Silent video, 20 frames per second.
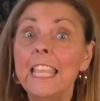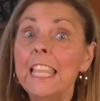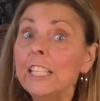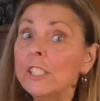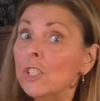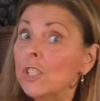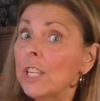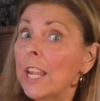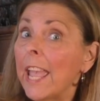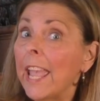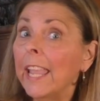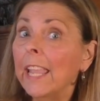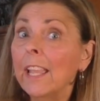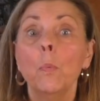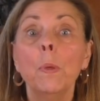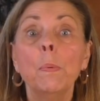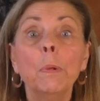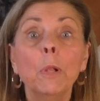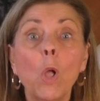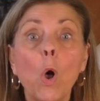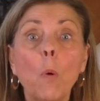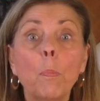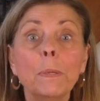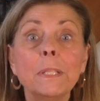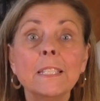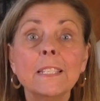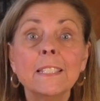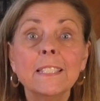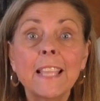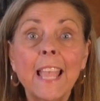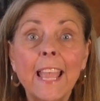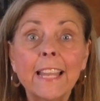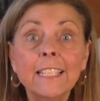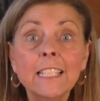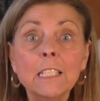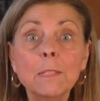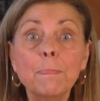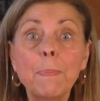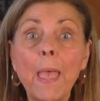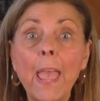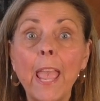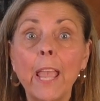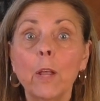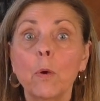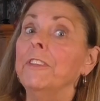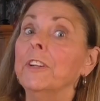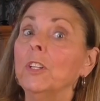Each day, we will open Santa's bag